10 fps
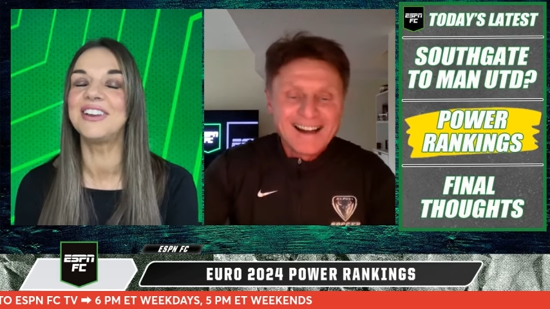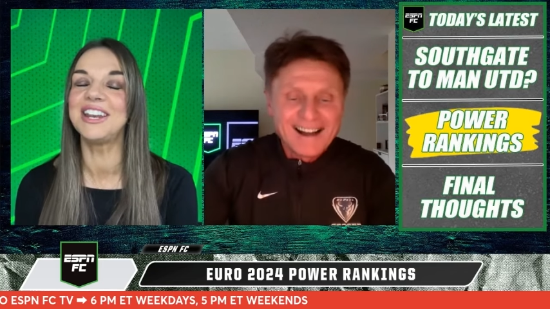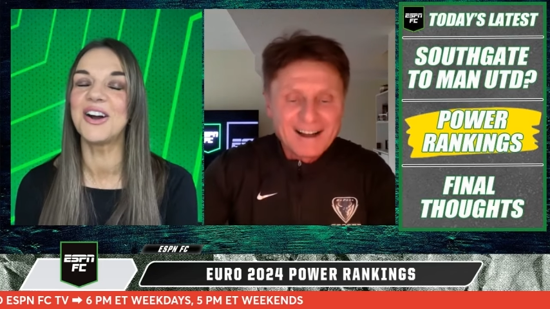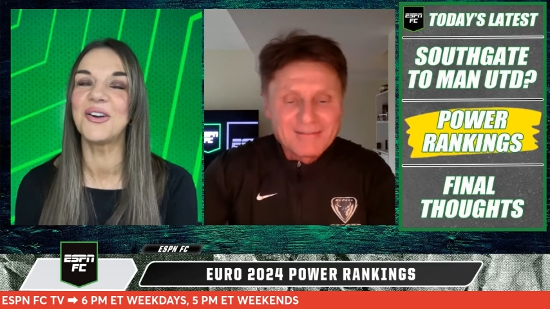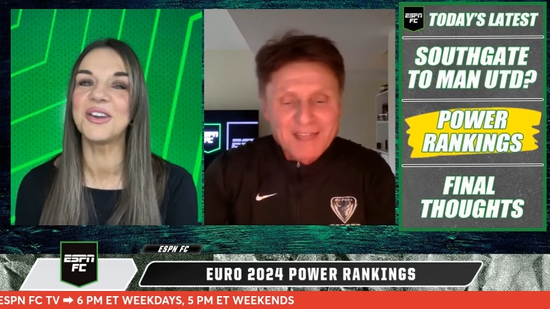
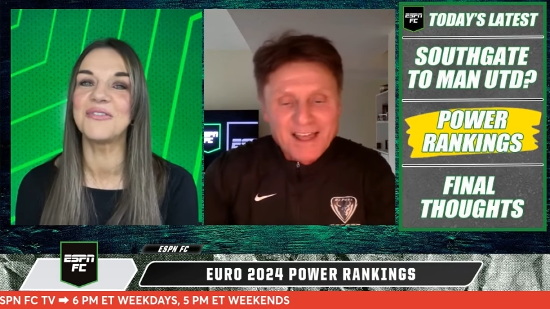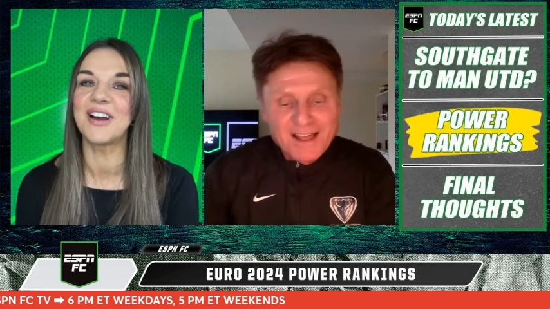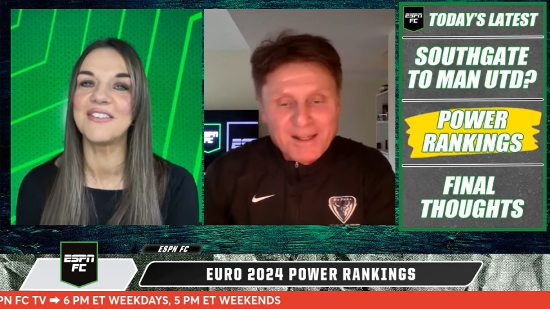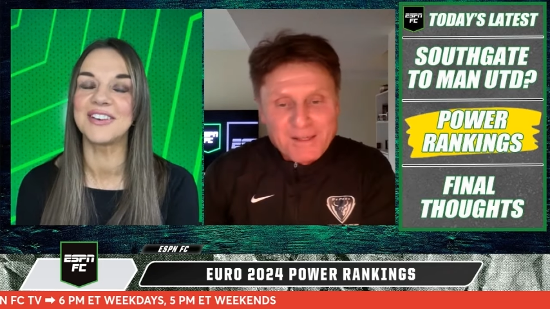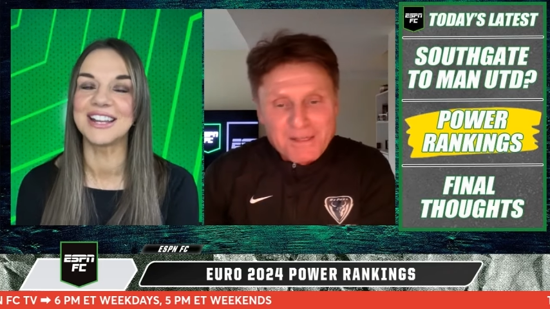Speaker 1: know what
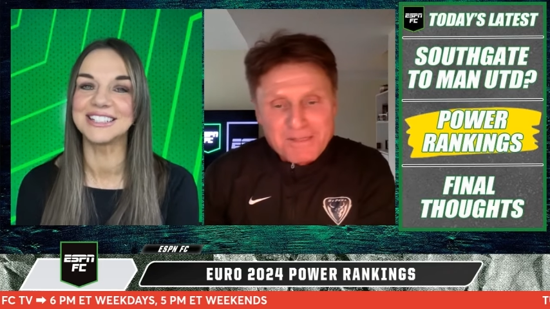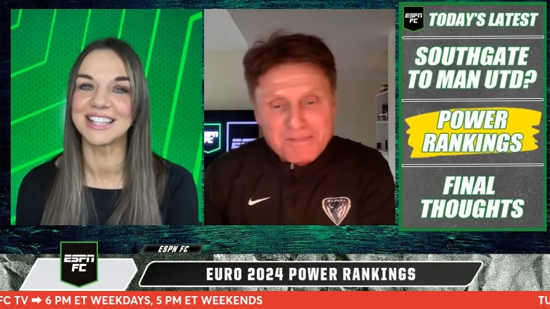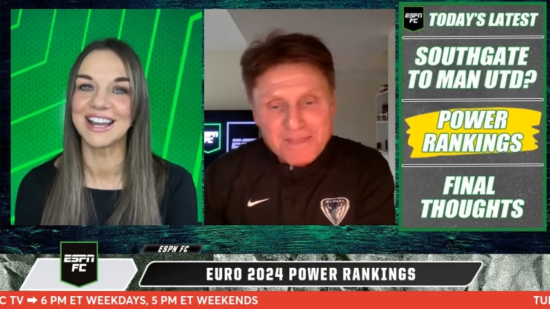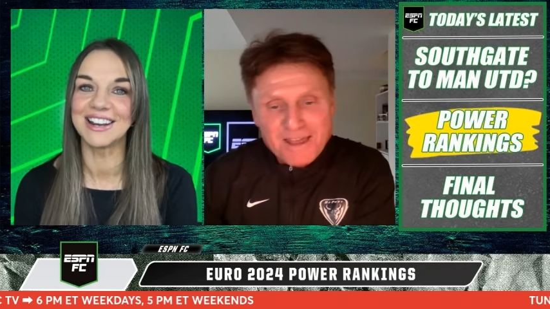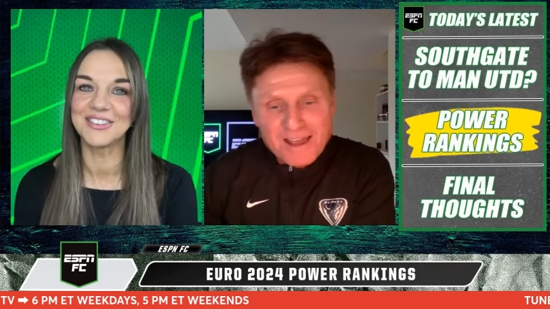
Speaker 2: your favorite is
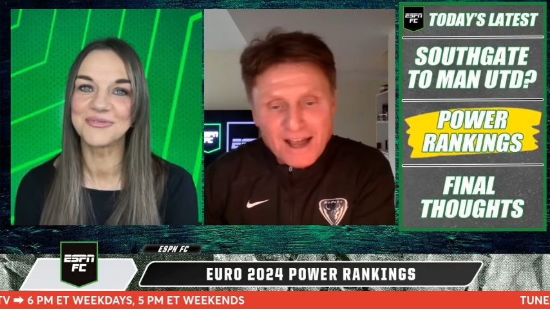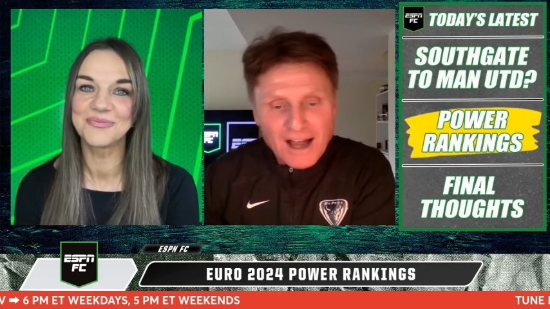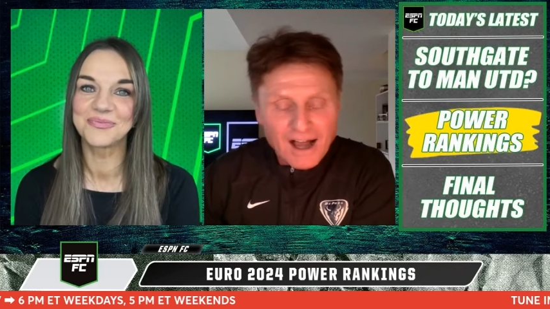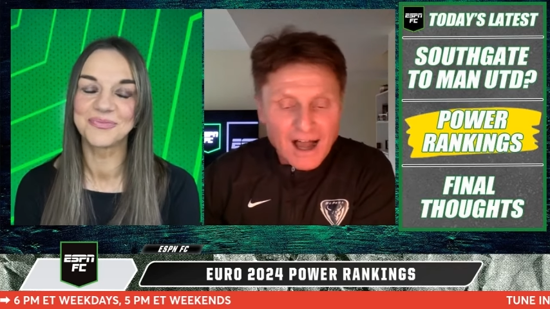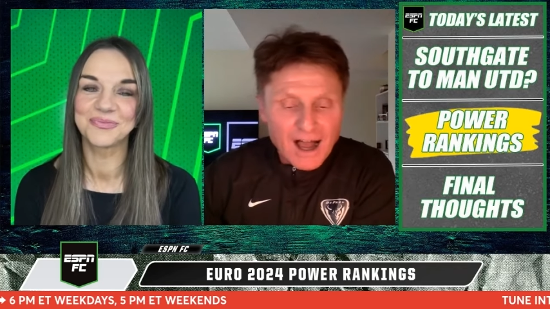then.
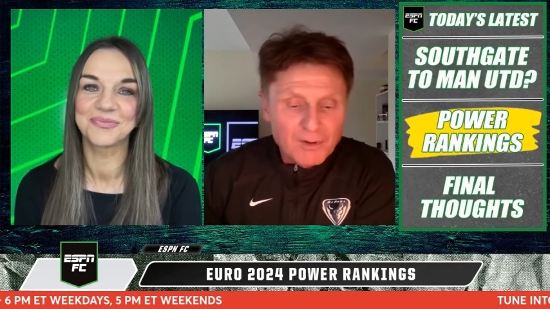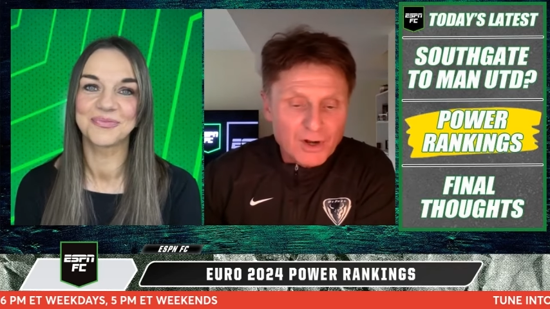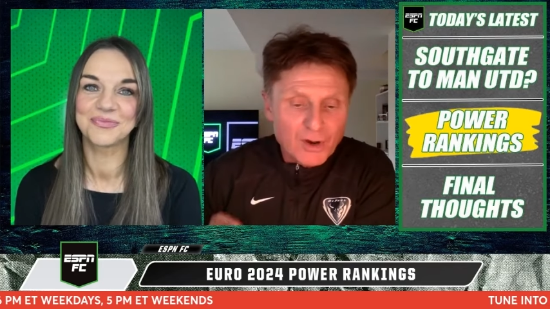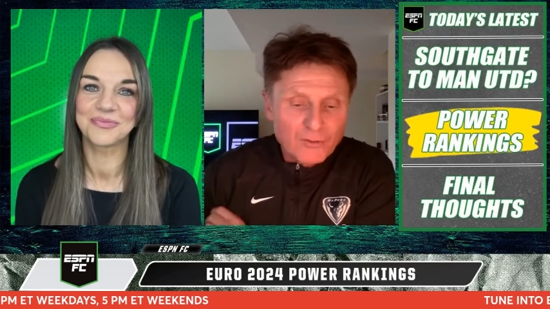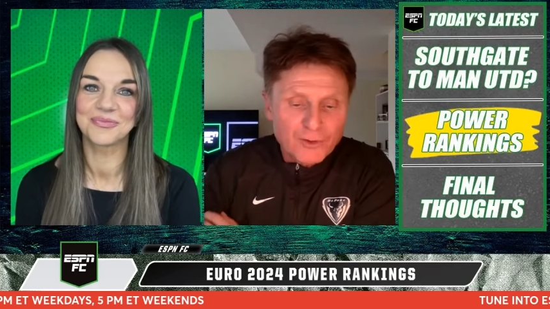
Speaker 1: I'm going to
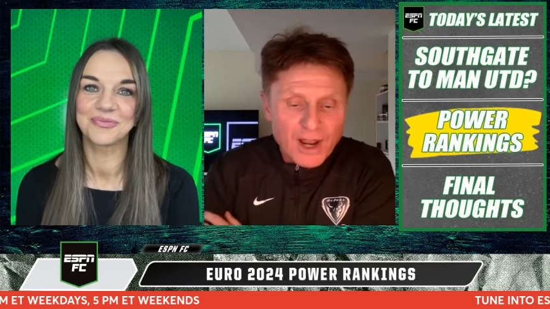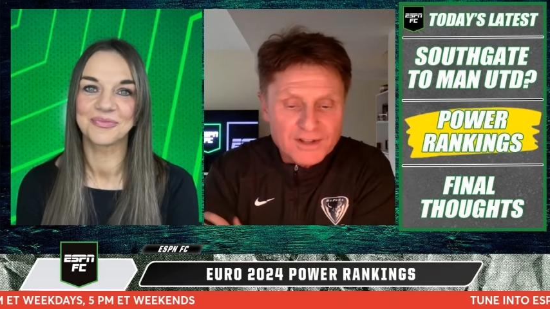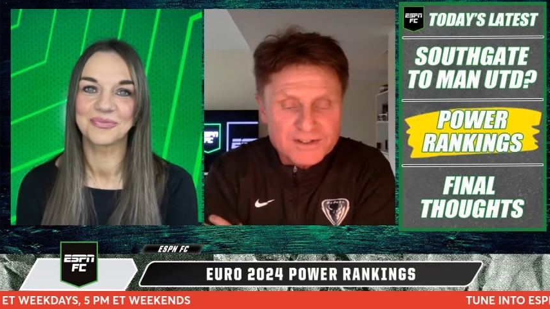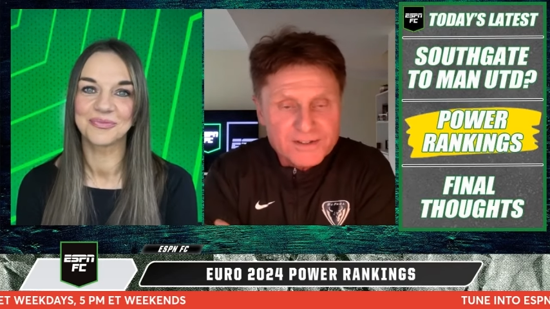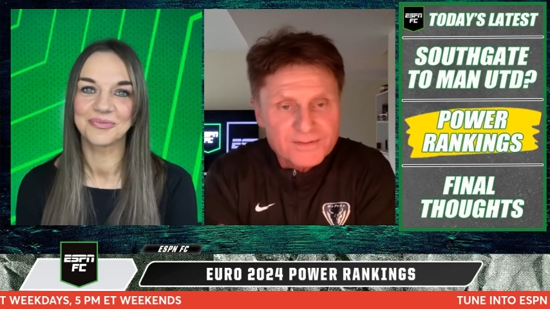go
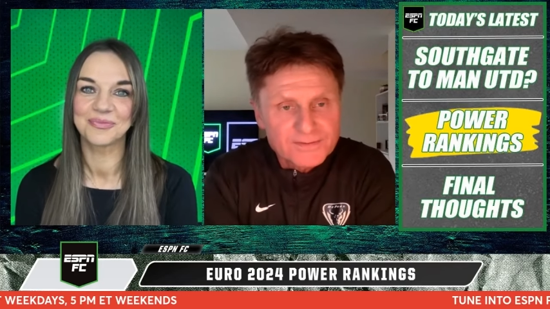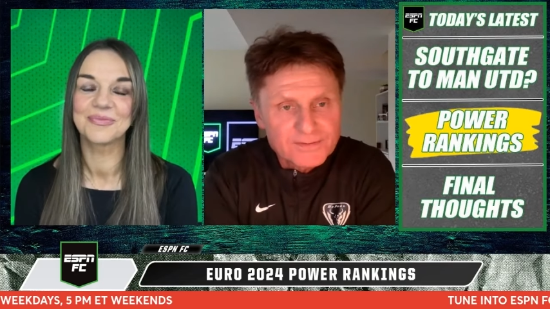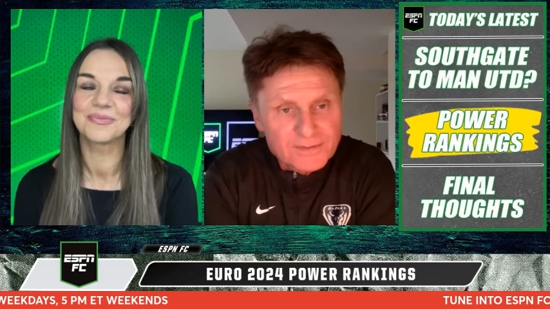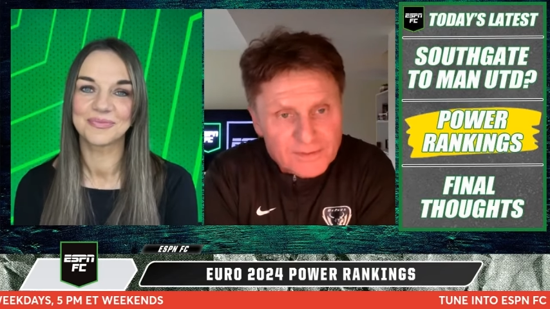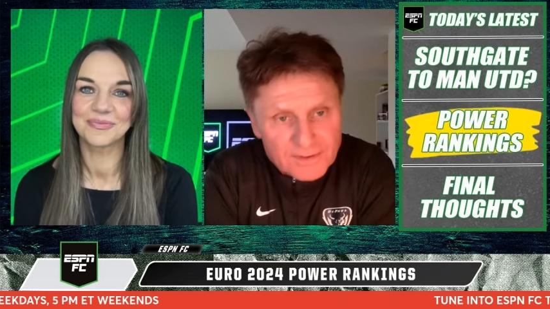France,
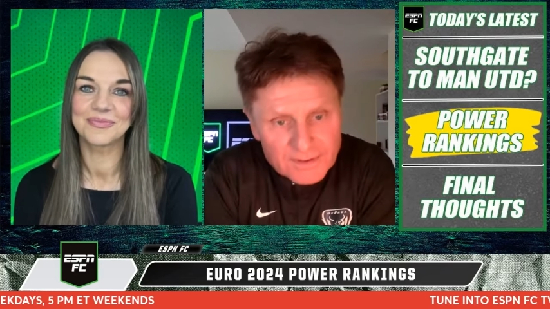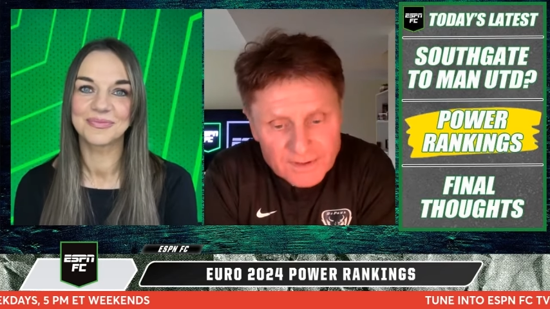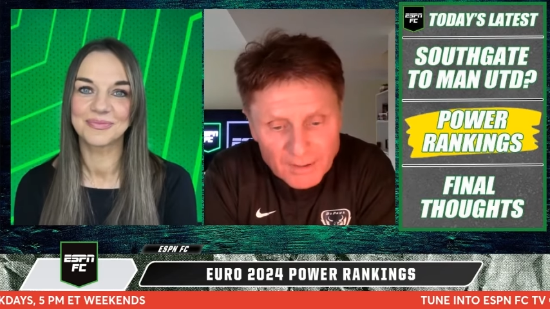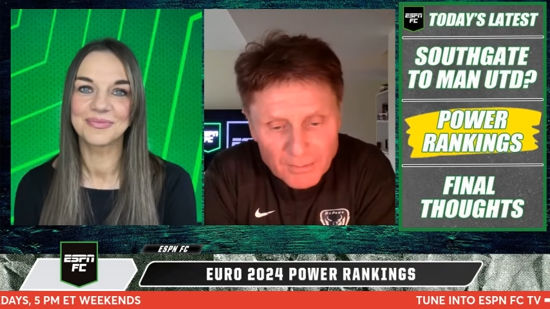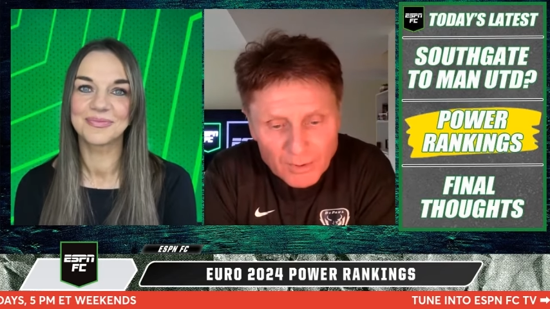
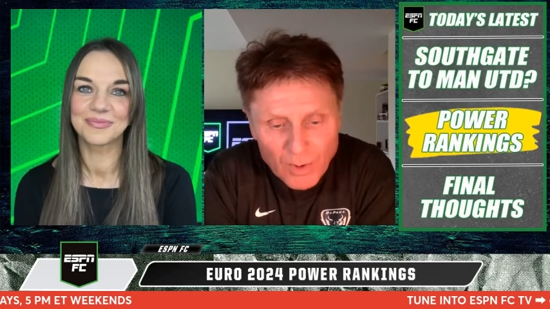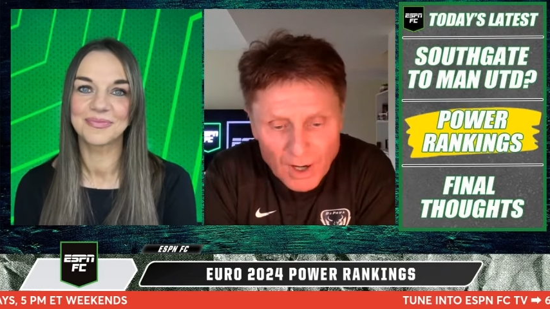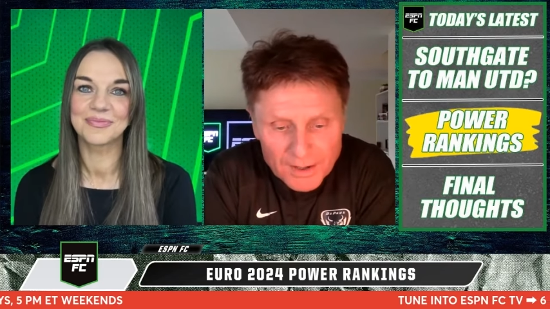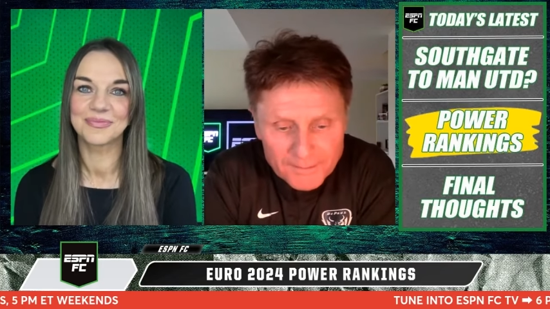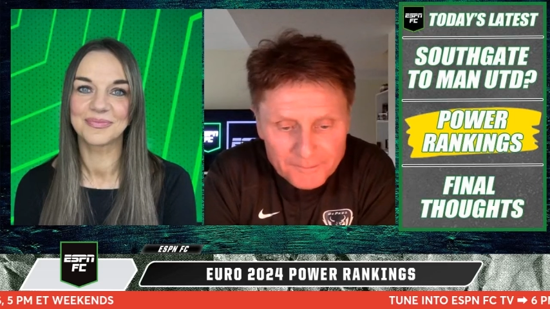number
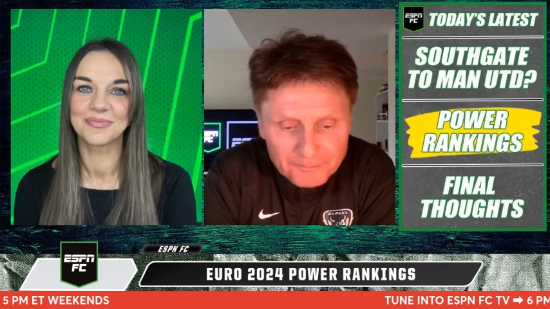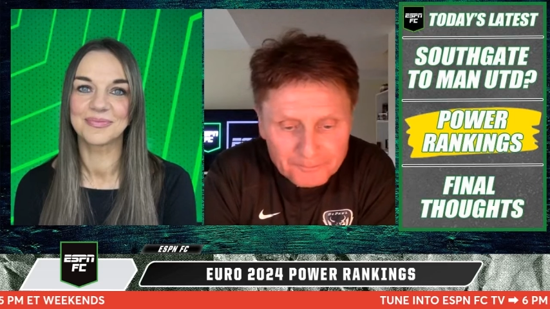one.